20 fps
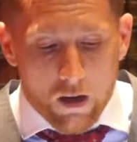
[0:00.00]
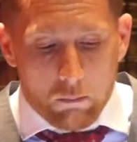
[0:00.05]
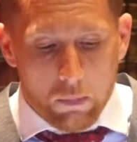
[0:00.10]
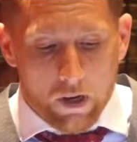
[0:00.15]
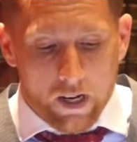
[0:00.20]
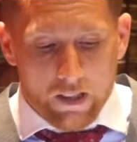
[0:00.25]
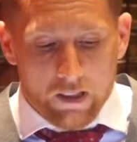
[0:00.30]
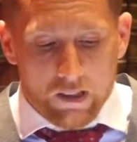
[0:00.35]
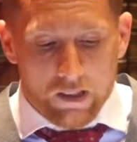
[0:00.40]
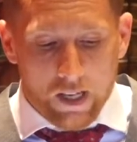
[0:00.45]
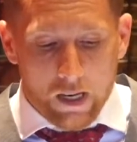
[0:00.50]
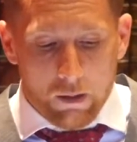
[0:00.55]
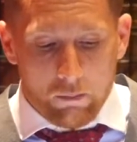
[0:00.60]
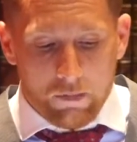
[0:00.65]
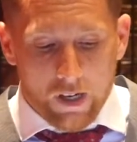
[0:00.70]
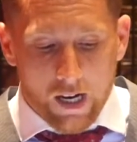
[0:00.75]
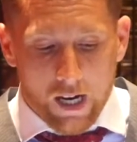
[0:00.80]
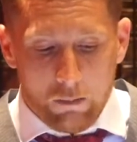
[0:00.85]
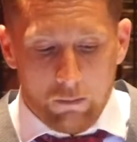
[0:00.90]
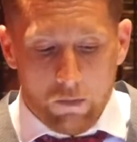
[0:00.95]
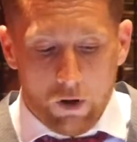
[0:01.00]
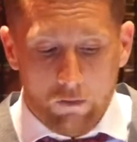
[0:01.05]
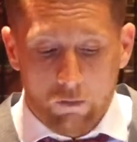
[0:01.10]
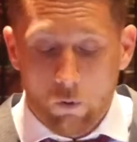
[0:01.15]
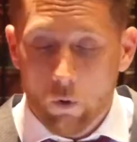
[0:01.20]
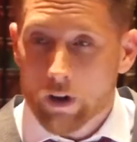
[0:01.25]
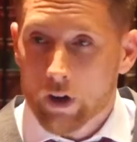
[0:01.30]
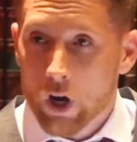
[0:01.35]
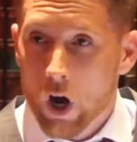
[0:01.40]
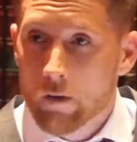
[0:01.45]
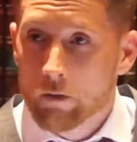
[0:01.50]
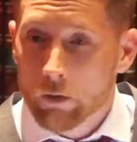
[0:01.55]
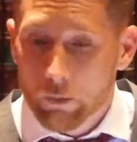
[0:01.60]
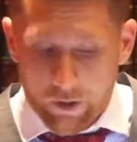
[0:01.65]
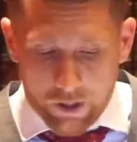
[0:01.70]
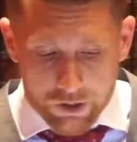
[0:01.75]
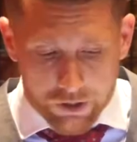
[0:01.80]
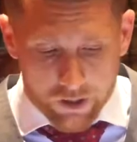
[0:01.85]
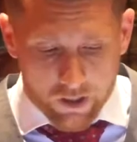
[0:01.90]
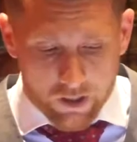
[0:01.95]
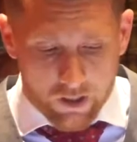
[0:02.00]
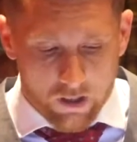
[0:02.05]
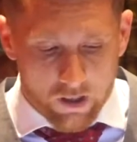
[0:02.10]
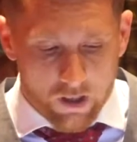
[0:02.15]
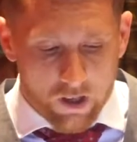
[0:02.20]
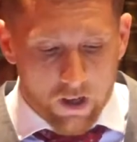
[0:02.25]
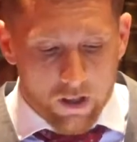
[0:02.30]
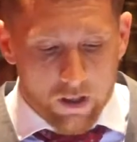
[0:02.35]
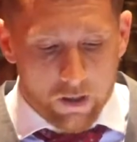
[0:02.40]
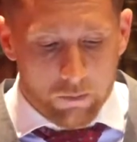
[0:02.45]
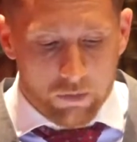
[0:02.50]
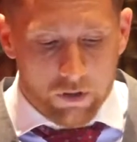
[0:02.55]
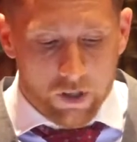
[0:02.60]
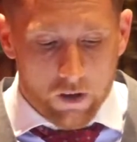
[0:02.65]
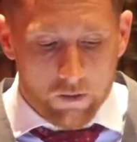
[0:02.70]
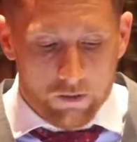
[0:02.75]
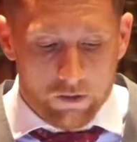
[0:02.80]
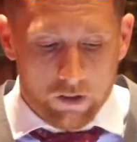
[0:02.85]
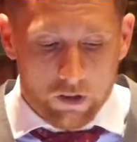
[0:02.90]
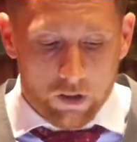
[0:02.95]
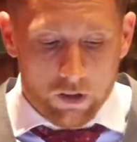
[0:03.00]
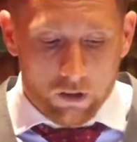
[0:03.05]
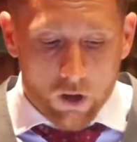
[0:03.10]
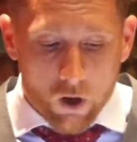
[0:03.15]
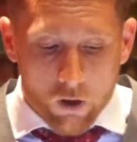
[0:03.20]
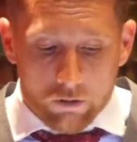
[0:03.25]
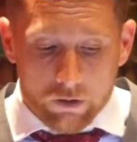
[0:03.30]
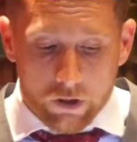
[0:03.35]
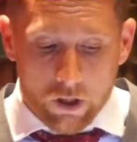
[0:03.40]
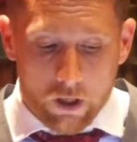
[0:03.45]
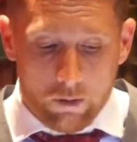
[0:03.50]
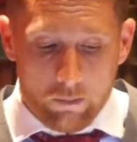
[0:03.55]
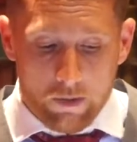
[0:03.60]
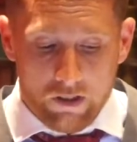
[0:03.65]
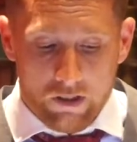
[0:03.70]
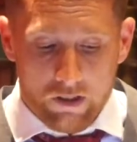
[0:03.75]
but at the same time avoid overreaching themselves long-term and